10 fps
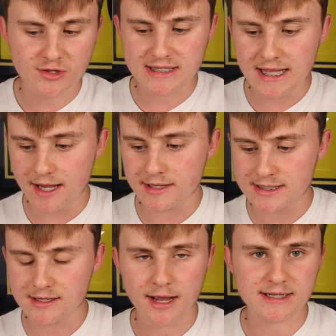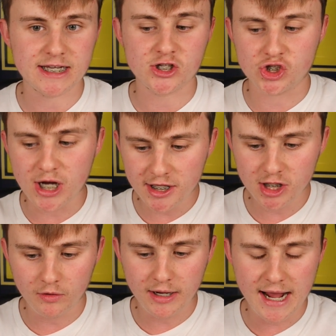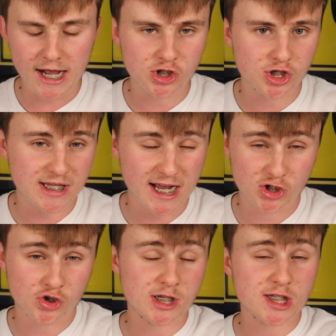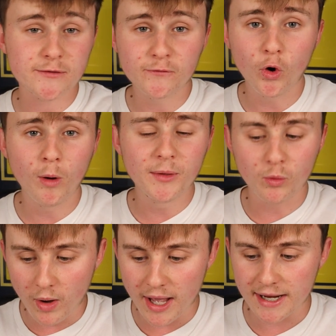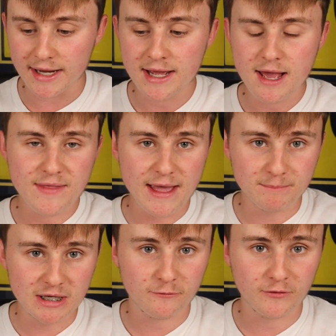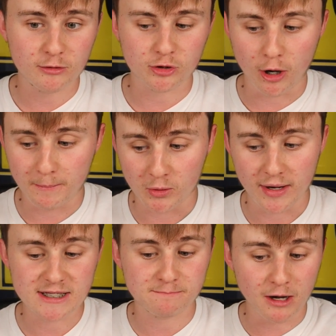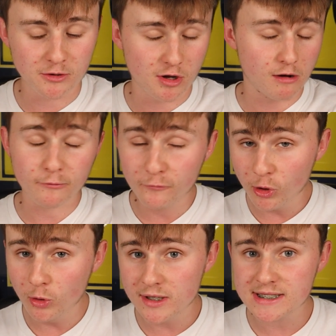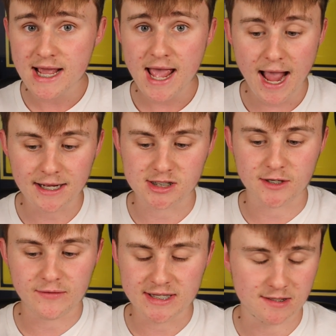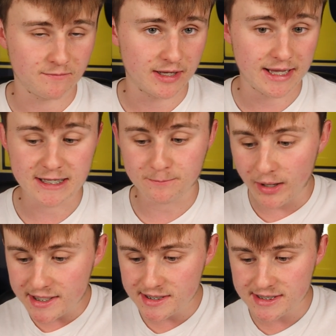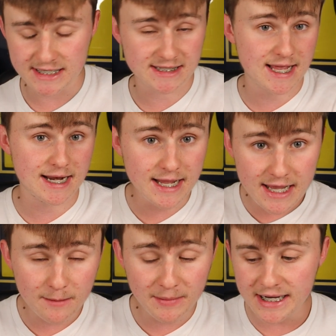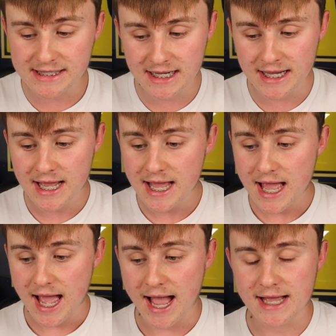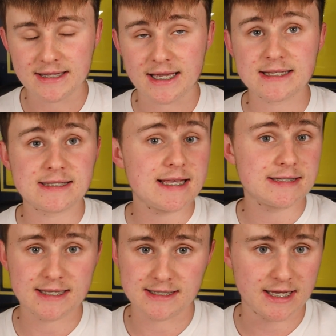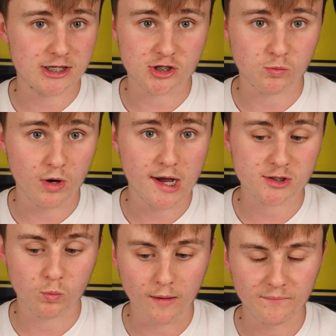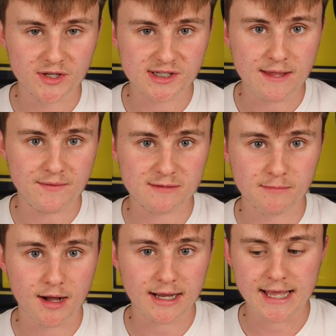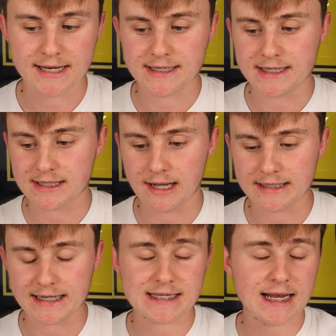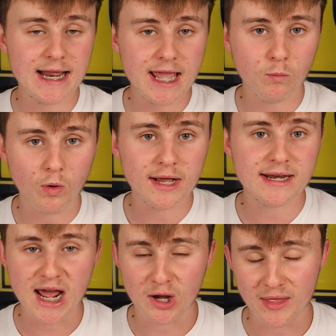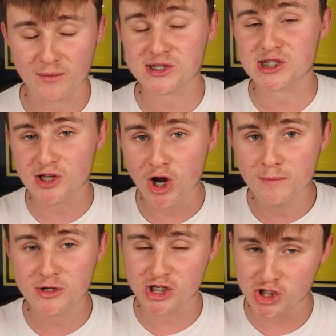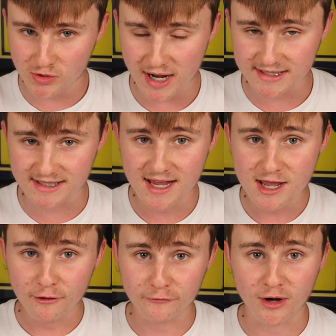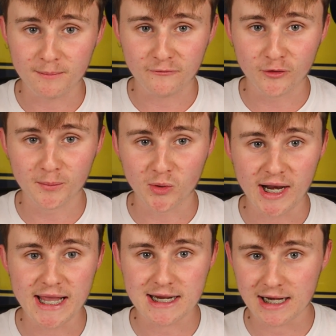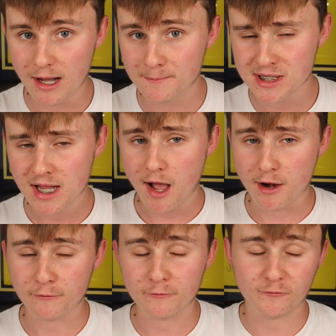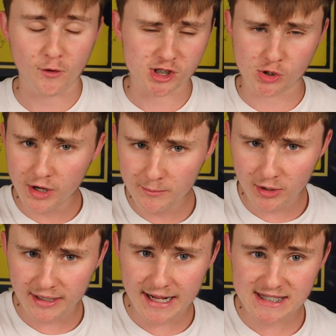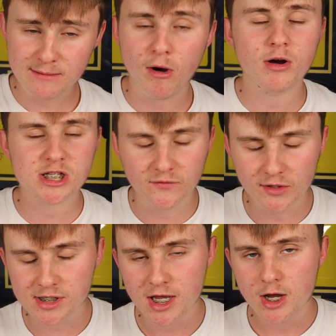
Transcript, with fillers: this Lincoln side in January and just has transformed the way that midfield operates, both going forward and defensively. His presence, his technique ability, and the consistency just works wonders in this Mark Kennedy side. And it's clear why now there was so much interest from Football League clubs. I know Forest Green were looking at him, Oxford